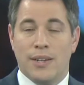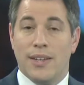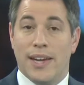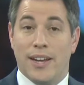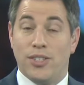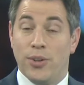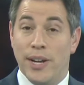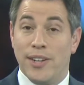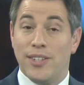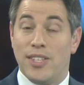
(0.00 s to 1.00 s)
And tune
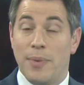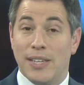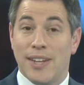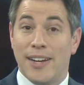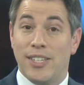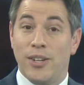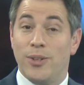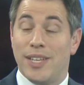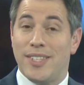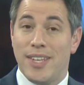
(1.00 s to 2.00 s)
in to CBS 19
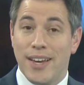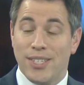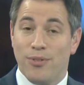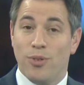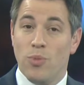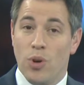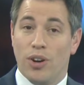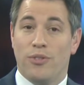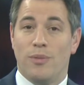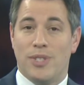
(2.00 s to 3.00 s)
News at 6 for
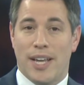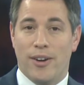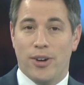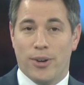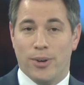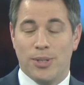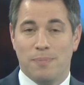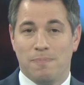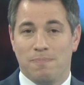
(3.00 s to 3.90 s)
more from Senator Cruz.